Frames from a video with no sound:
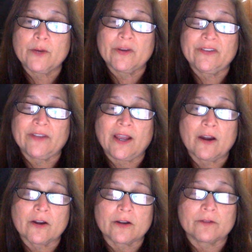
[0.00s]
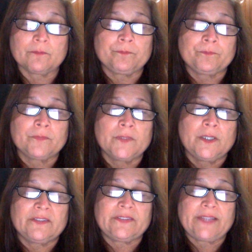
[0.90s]
is our
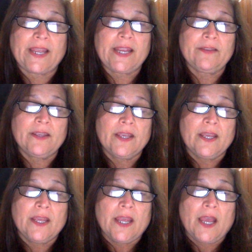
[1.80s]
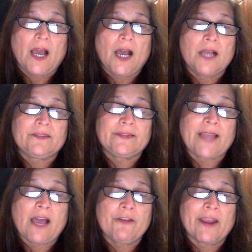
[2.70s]
state,
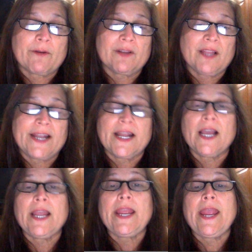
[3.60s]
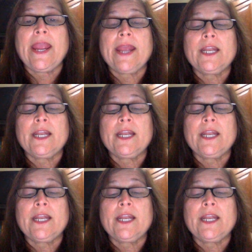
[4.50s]
South Carolina, and